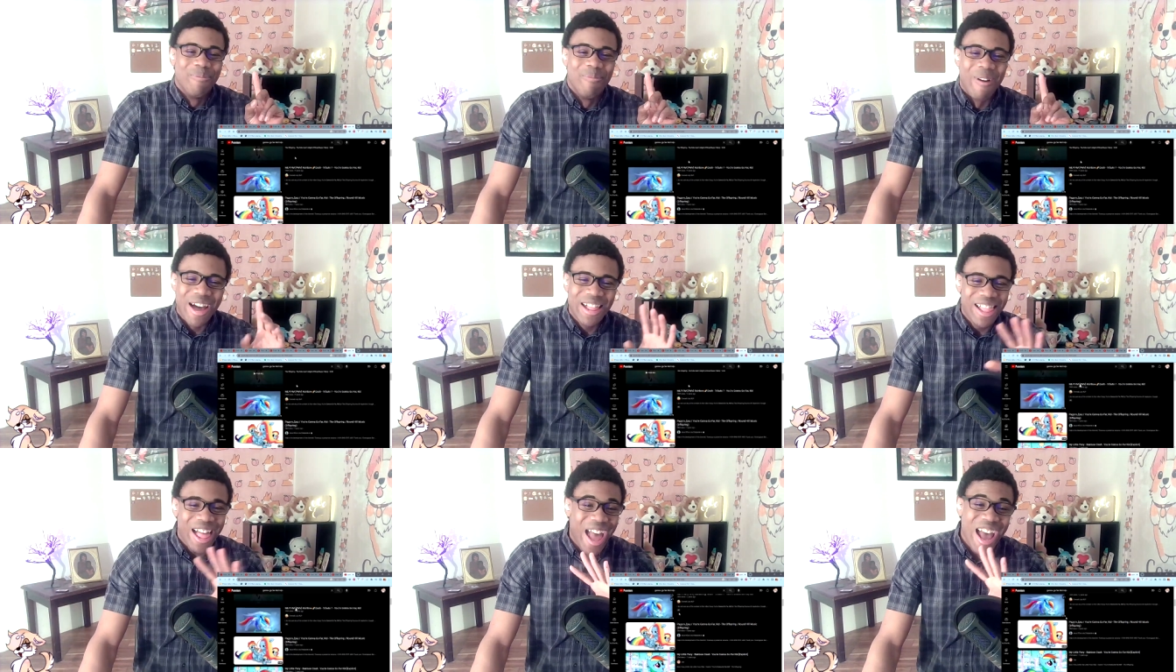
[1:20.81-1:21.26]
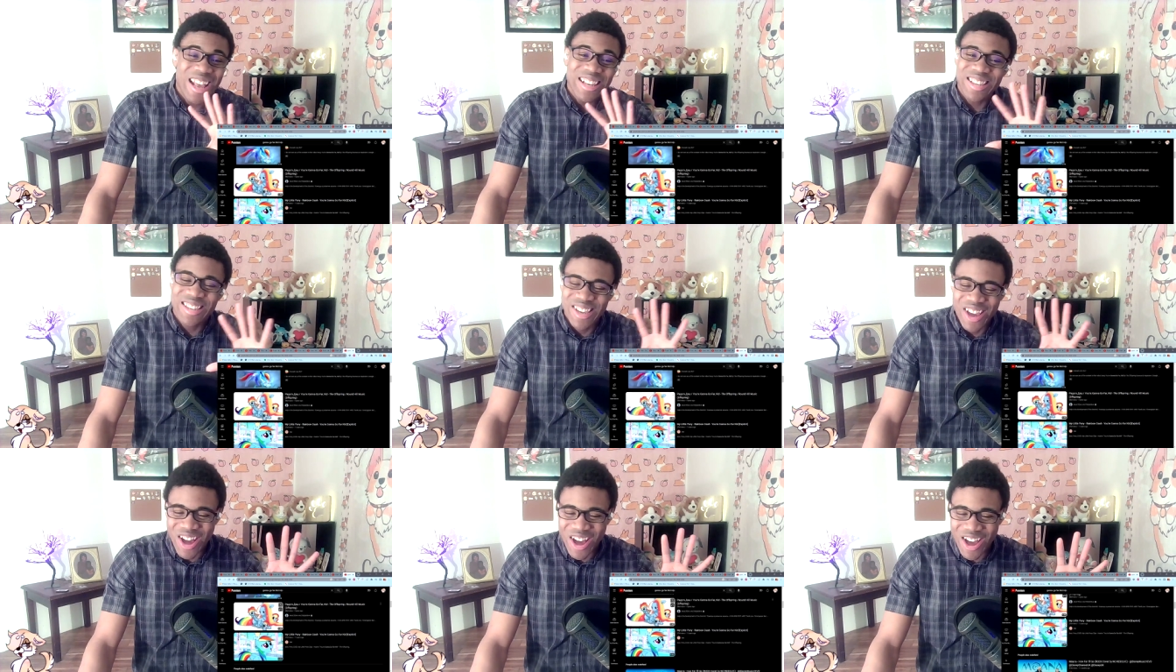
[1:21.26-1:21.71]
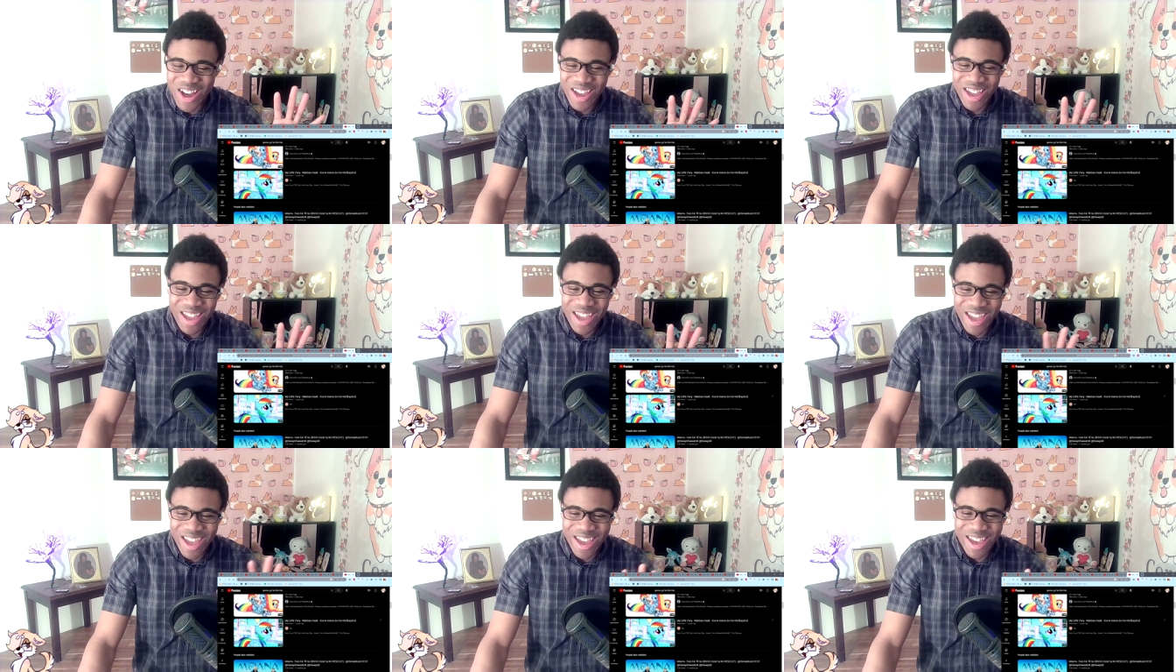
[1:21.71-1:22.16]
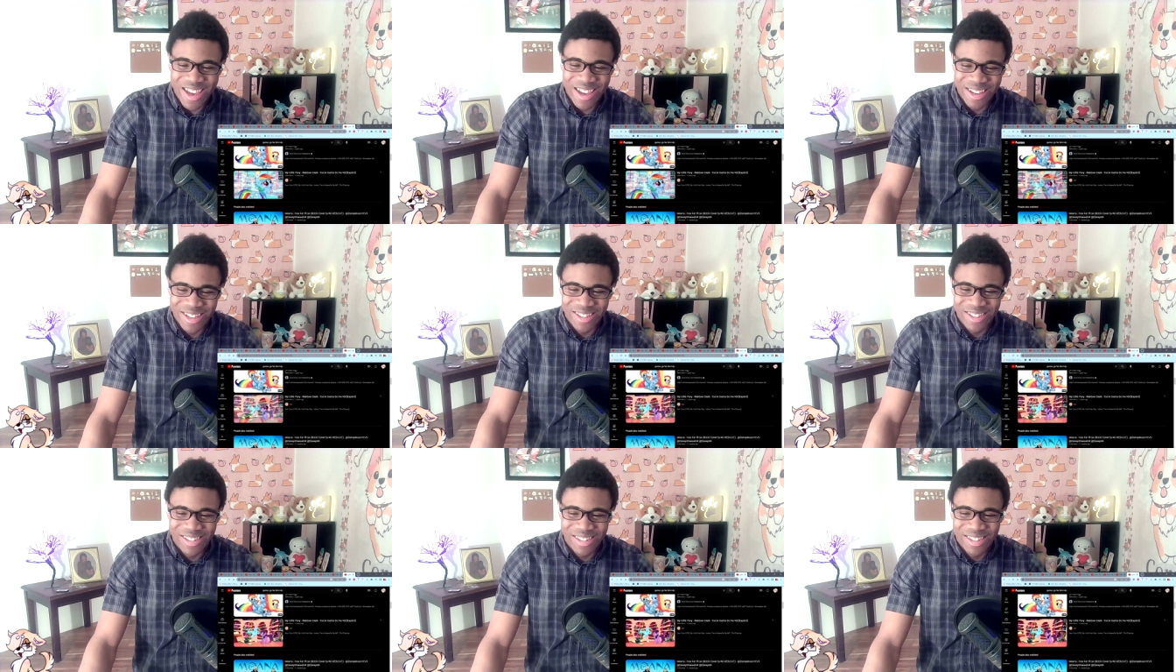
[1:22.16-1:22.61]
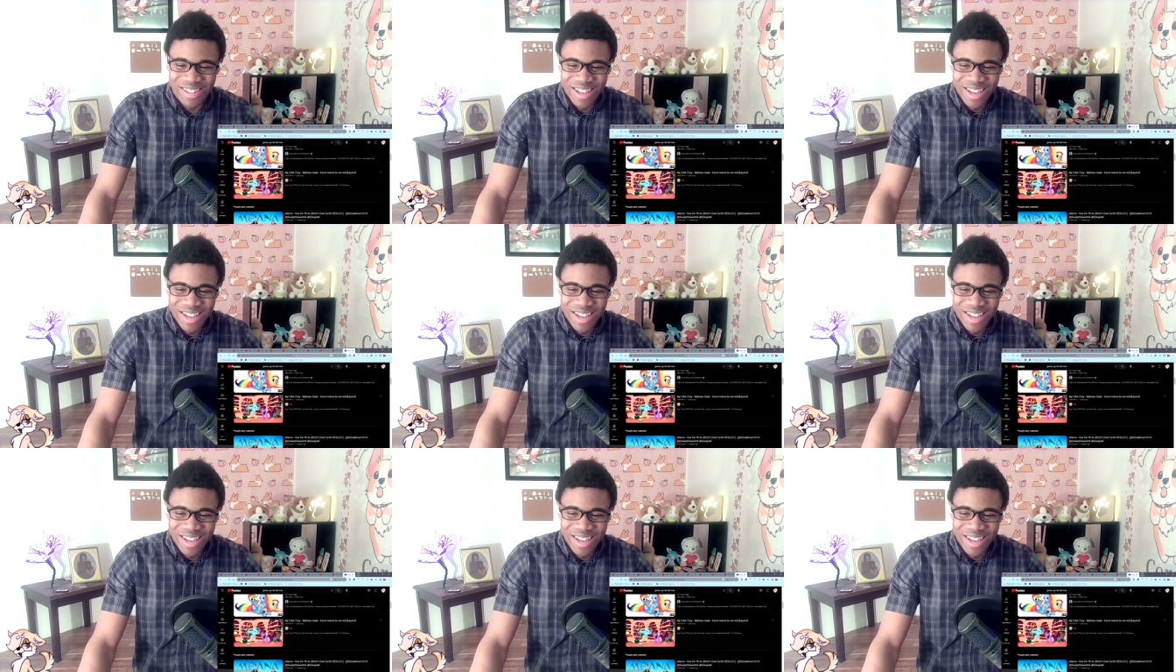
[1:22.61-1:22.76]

My last song is